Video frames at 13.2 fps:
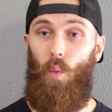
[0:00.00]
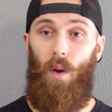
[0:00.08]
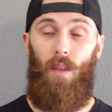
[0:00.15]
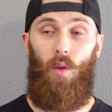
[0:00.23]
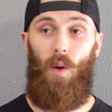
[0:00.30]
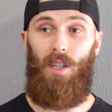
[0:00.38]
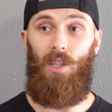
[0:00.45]
one
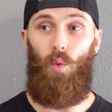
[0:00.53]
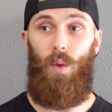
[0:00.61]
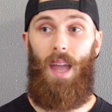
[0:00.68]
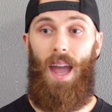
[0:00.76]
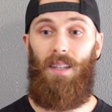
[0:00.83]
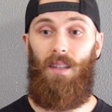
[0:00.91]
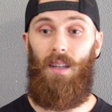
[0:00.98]
of the questions we
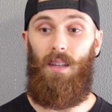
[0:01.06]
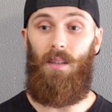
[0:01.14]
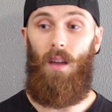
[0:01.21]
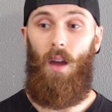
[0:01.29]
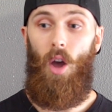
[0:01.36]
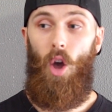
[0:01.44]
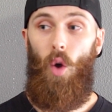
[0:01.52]
ask
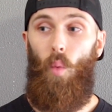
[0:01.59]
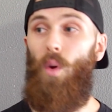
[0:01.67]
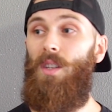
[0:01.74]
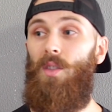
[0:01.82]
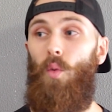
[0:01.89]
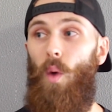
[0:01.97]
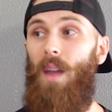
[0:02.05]
is,
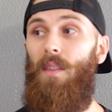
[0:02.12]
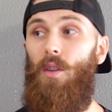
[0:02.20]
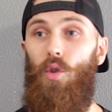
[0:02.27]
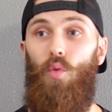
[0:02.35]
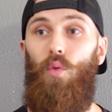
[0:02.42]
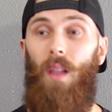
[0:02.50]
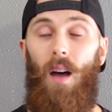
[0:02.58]
what's the way that
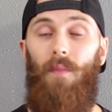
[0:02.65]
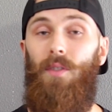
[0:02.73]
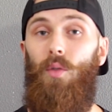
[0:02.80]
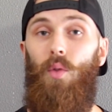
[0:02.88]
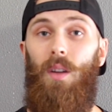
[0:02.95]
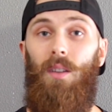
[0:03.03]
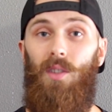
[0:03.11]
you love
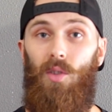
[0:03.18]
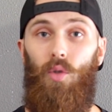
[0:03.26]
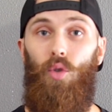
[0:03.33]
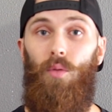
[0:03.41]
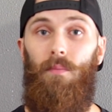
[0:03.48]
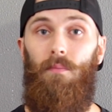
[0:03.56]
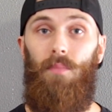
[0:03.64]
to
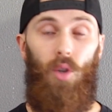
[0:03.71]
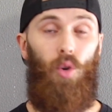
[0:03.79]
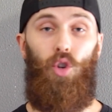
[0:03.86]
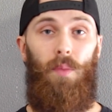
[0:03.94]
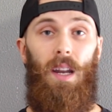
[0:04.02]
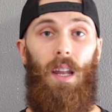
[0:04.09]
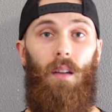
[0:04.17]
consume
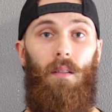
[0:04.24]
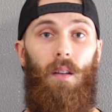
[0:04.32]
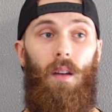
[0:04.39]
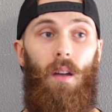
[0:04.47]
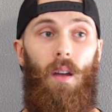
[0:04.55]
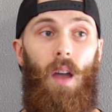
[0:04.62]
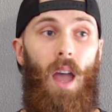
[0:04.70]
social media?
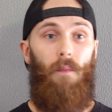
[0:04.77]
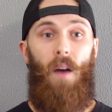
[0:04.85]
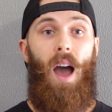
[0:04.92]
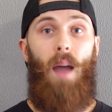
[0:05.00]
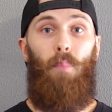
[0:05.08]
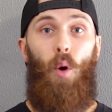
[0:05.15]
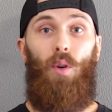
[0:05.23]
If
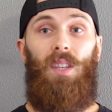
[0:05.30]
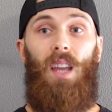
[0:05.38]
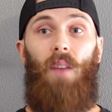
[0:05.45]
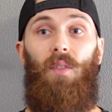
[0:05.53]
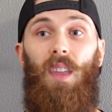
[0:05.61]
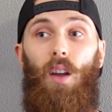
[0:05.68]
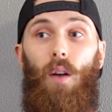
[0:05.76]
I'm posting
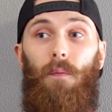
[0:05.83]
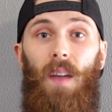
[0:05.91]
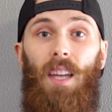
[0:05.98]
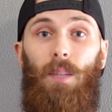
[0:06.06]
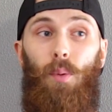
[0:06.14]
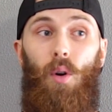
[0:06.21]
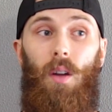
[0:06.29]
everything on
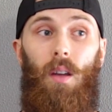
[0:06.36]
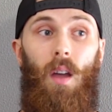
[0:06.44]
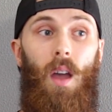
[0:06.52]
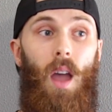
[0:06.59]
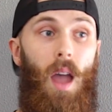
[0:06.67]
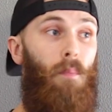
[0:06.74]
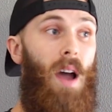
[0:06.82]
Facebook
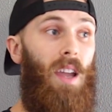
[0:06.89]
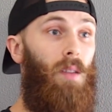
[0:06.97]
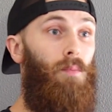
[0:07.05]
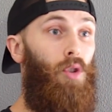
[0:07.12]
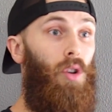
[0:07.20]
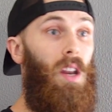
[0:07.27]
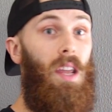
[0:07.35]
and my
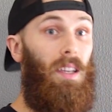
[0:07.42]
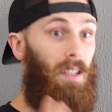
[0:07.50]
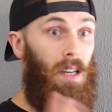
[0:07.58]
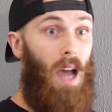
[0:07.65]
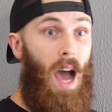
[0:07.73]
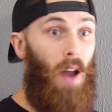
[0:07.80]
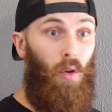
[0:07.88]
community is
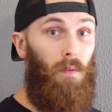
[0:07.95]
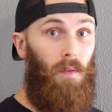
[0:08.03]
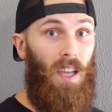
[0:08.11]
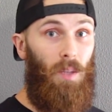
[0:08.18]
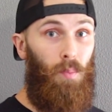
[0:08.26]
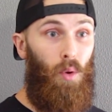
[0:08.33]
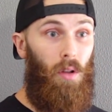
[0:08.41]
not on
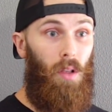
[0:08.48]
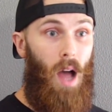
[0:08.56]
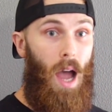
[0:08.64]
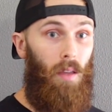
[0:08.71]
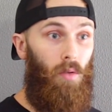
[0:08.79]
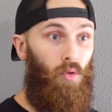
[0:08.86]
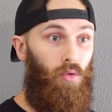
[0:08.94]
Facebook a
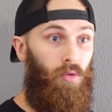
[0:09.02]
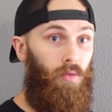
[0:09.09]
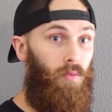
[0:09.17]
lot,